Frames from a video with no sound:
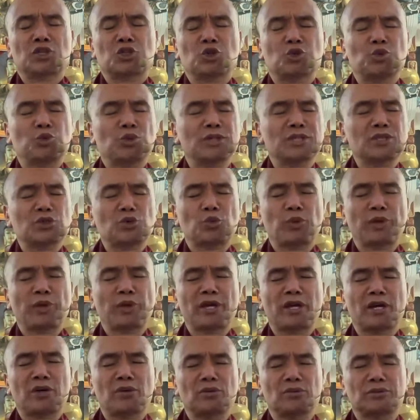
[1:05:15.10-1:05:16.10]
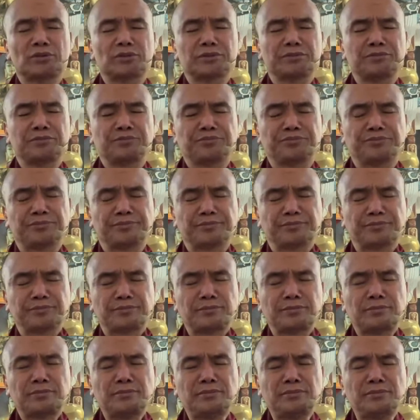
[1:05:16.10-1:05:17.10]
So what's the way out?
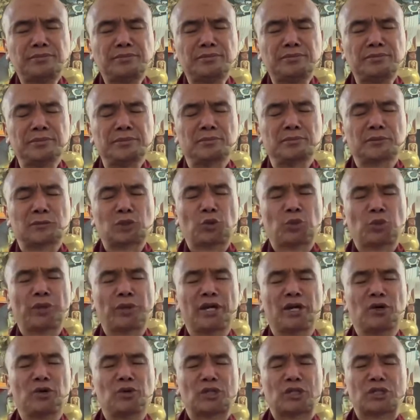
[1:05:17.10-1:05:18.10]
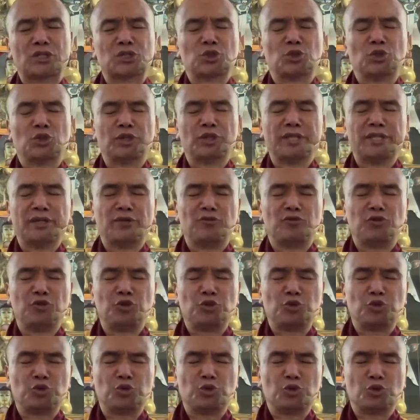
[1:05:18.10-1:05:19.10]
The way out is only if
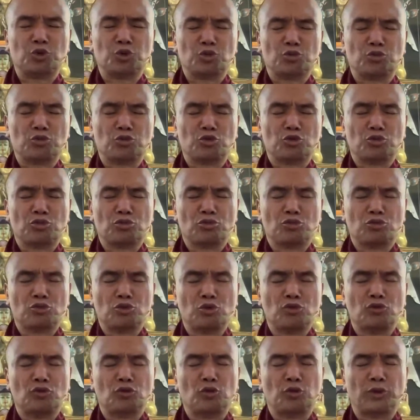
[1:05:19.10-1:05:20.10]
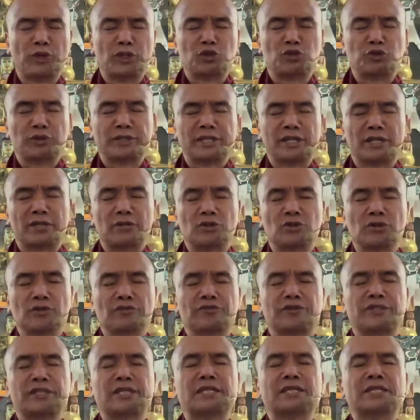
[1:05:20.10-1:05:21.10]
you look for ways to get
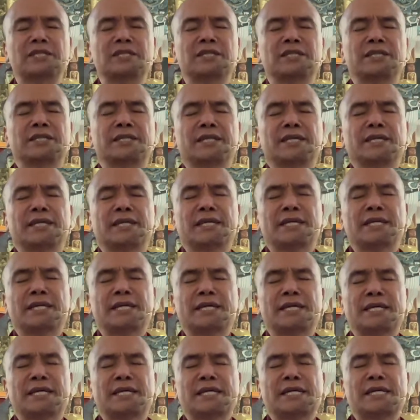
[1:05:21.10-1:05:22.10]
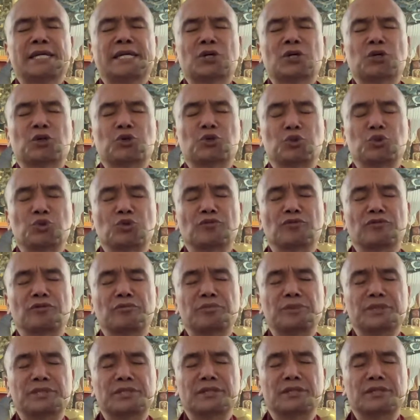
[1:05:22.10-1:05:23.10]
rid of the root
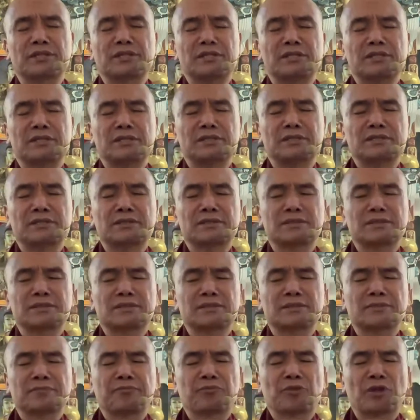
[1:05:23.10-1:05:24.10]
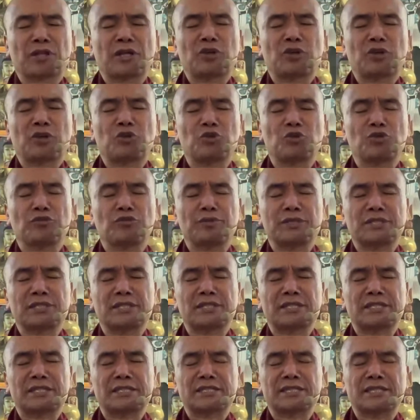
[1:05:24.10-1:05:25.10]
of the miseries. And root of the
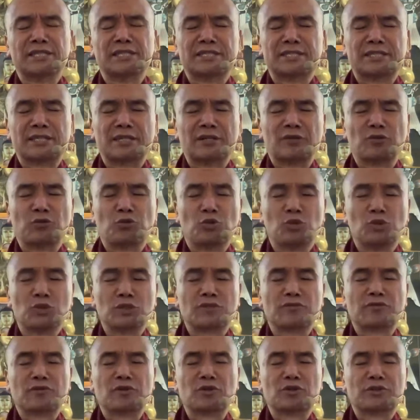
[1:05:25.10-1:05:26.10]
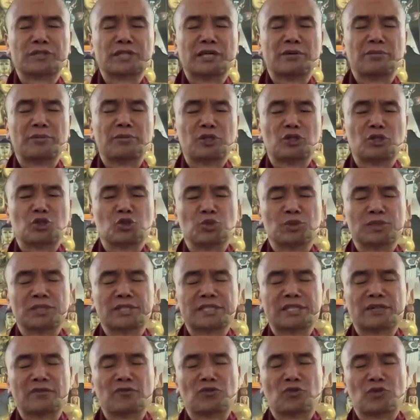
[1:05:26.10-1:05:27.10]
miseries is the worst of contamination,
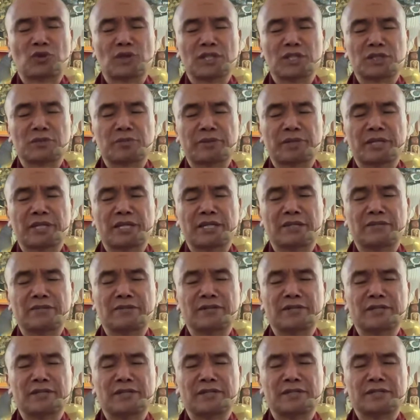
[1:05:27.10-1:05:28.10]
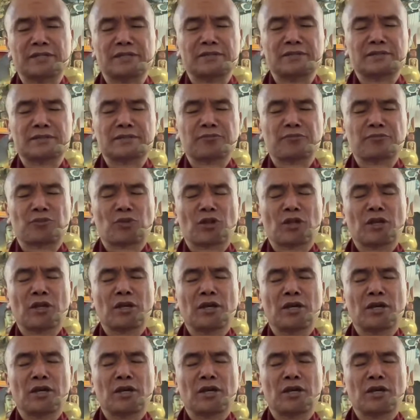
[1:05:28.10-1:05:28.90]
which is self-grasping ignorance.